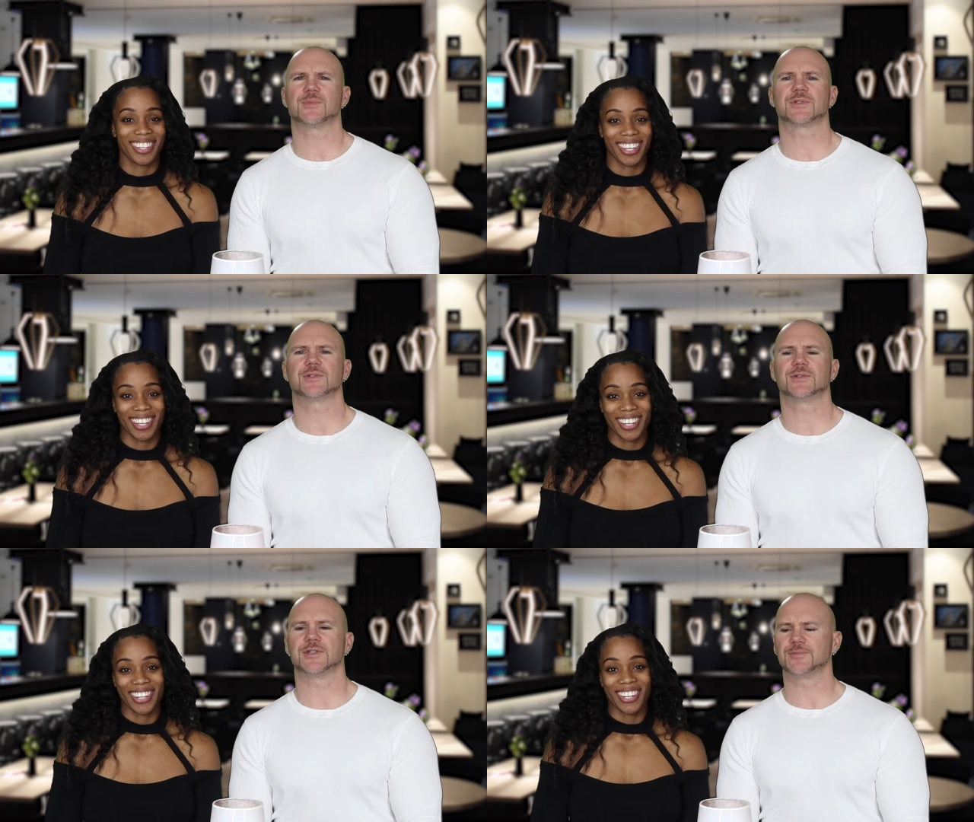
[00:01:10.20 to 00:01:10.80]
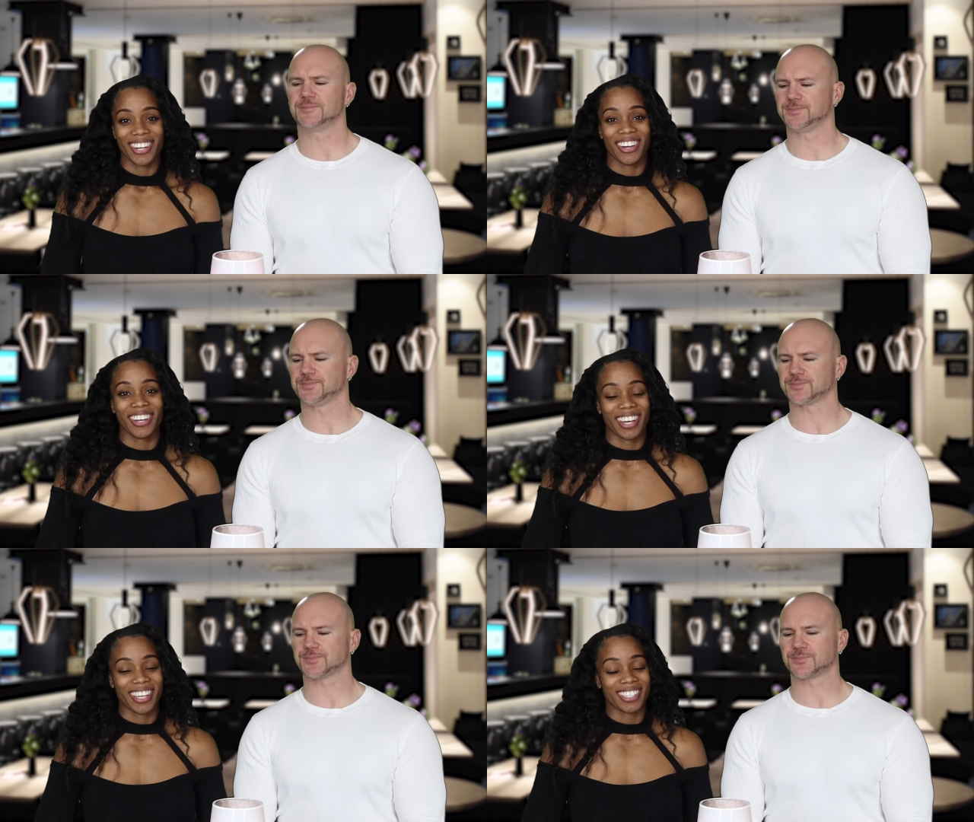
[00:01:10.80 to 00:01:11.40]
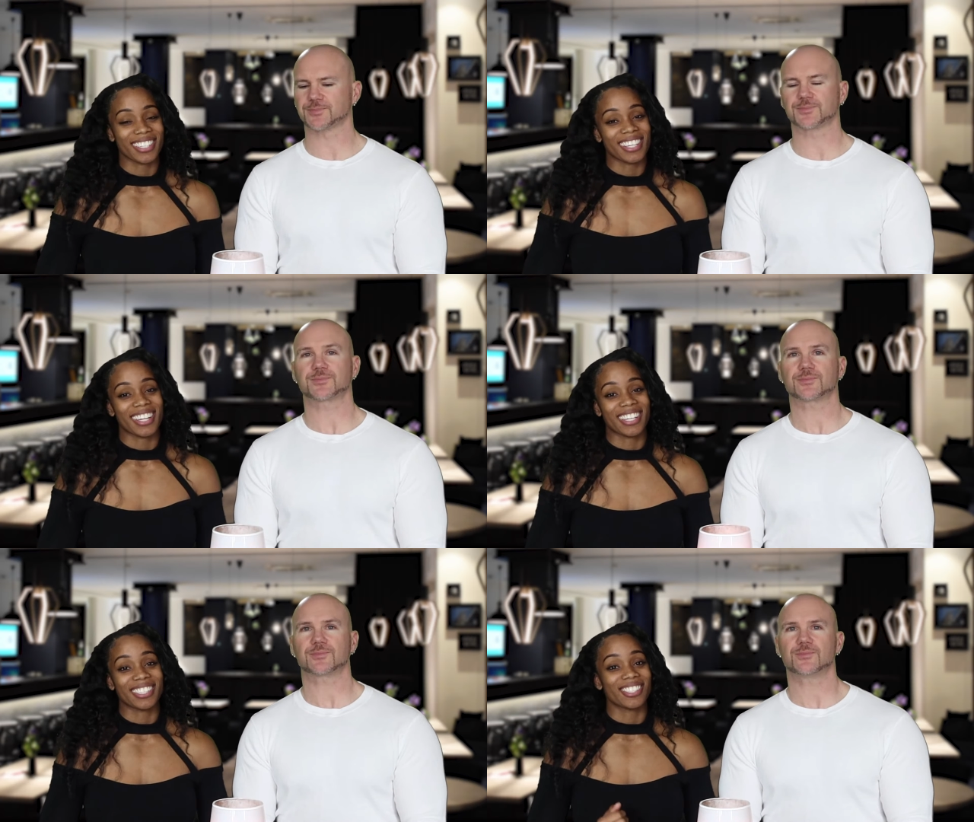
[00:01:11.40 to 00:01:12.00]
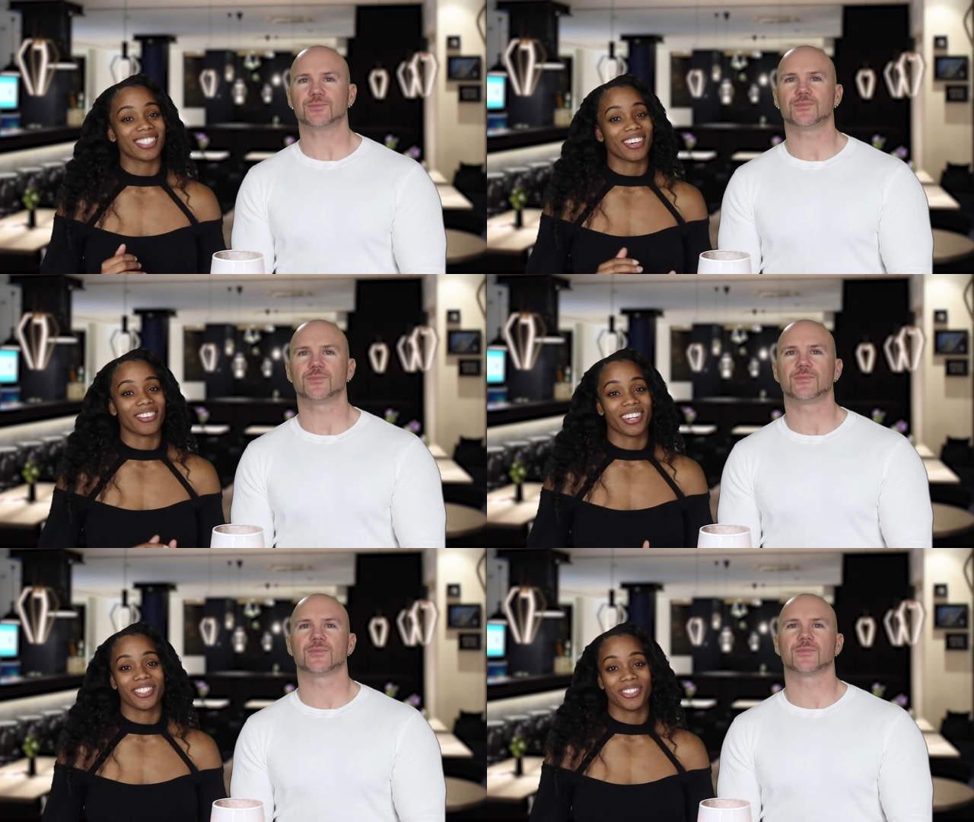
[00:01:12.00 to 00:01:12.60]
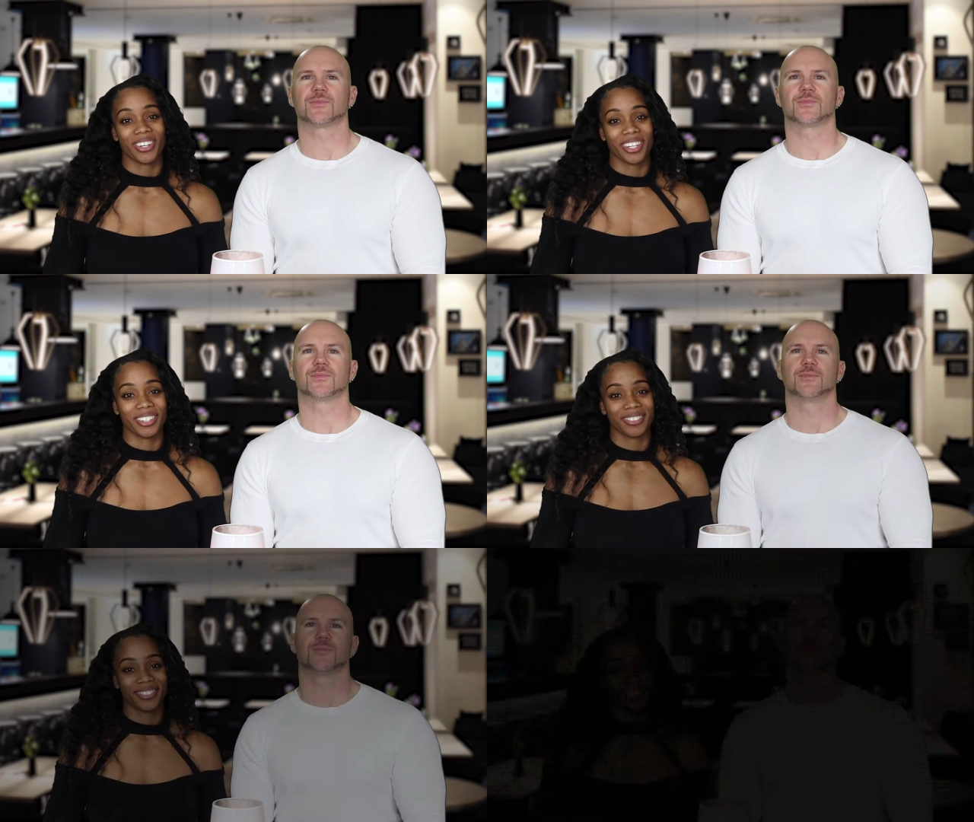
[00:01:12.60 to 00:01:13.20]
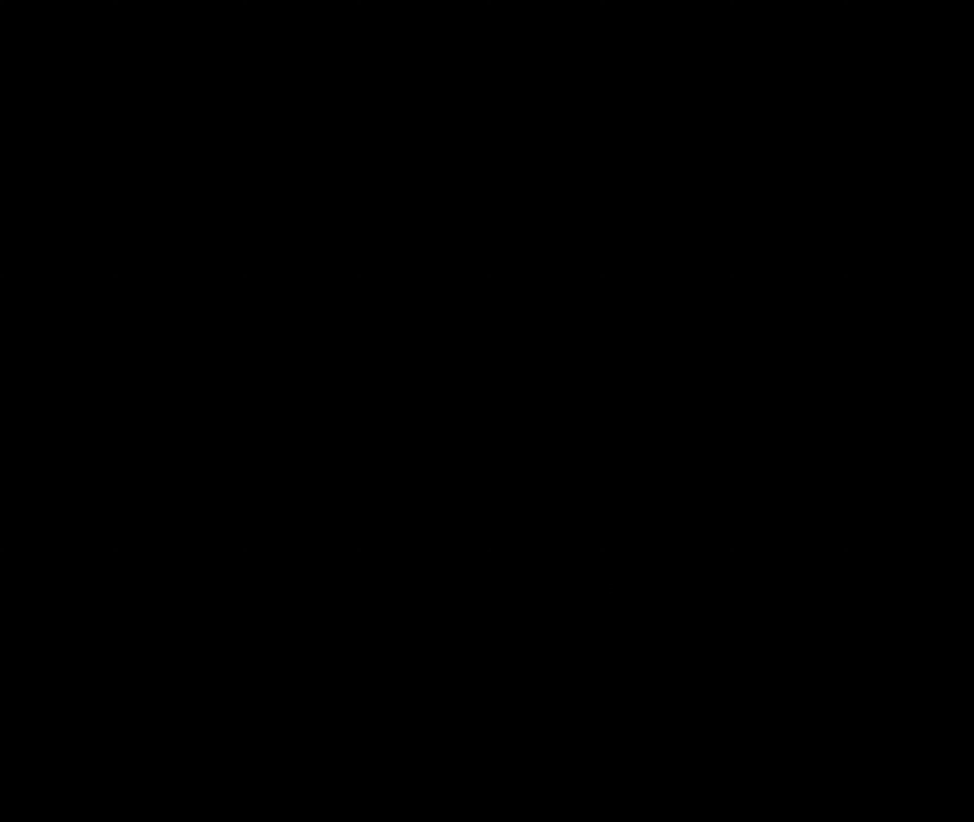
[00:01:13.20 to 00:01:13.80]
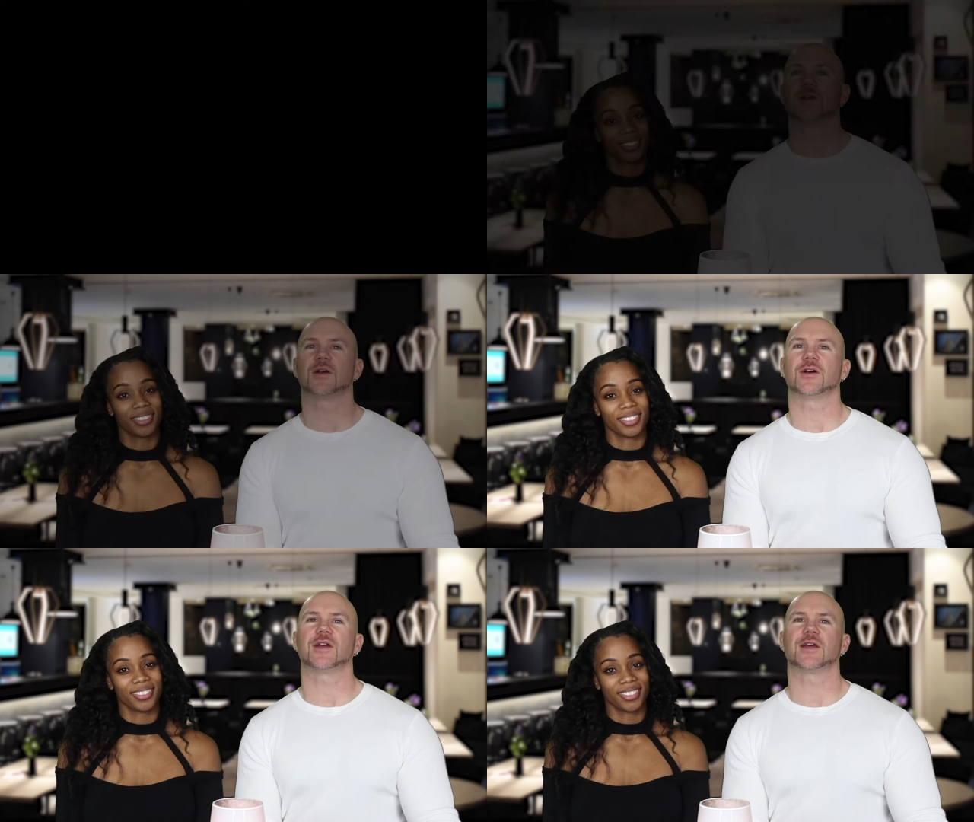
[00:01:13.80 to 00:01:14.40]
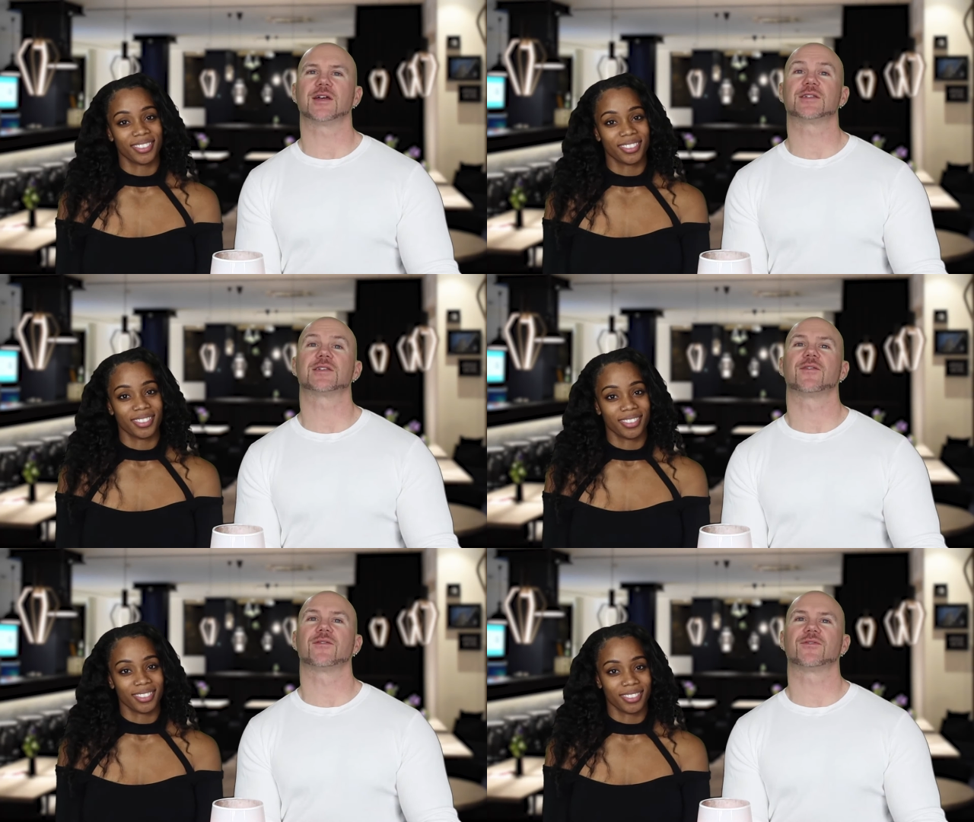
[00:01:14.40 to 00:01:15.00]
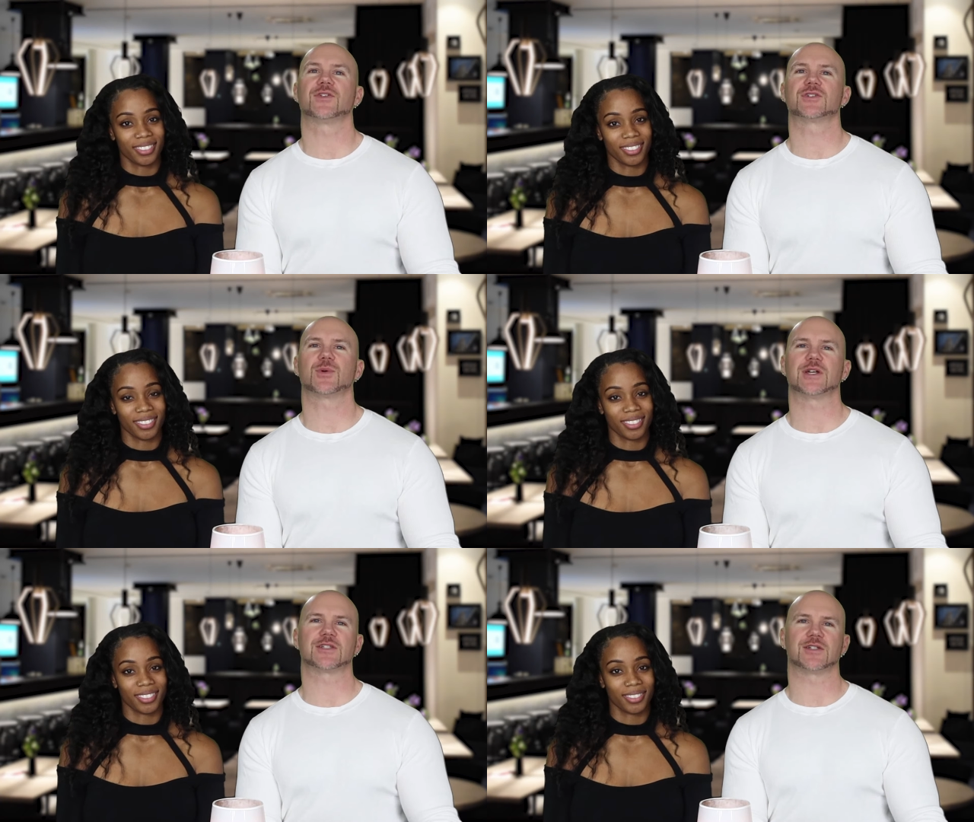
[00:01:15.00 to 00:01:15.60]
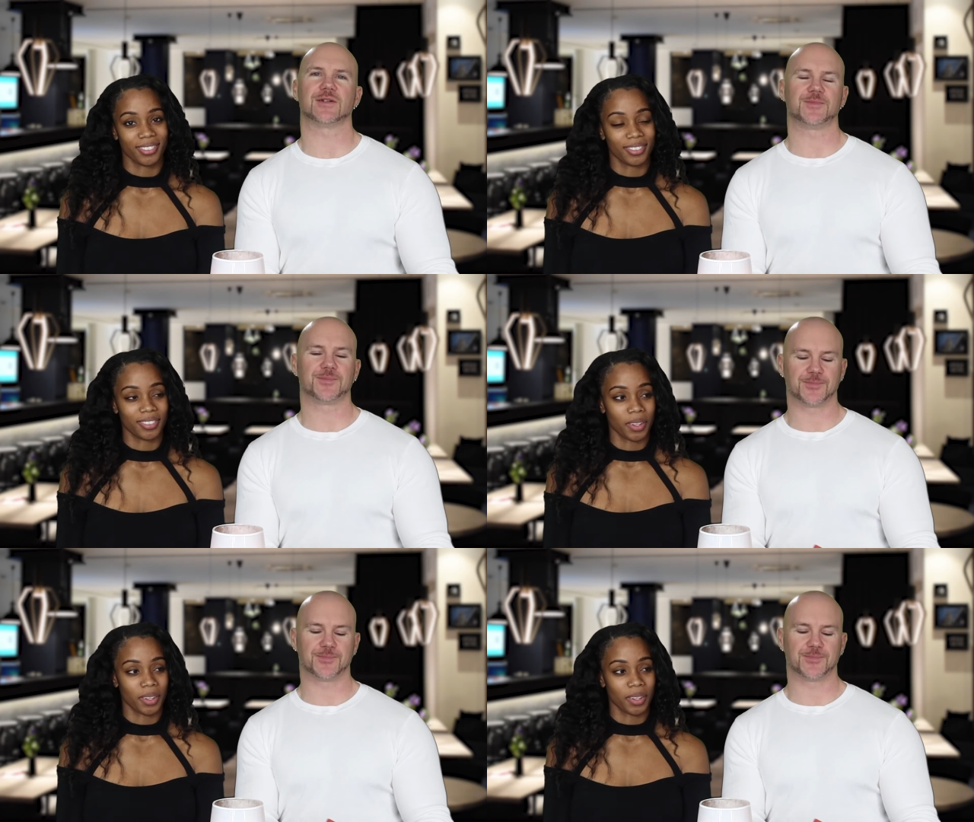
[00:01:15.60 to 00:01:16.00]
Speaker 1: Absolutely.
Speaker 2: All right, guys, let's just get right into it.
Speaker 1: All right, guys, first question.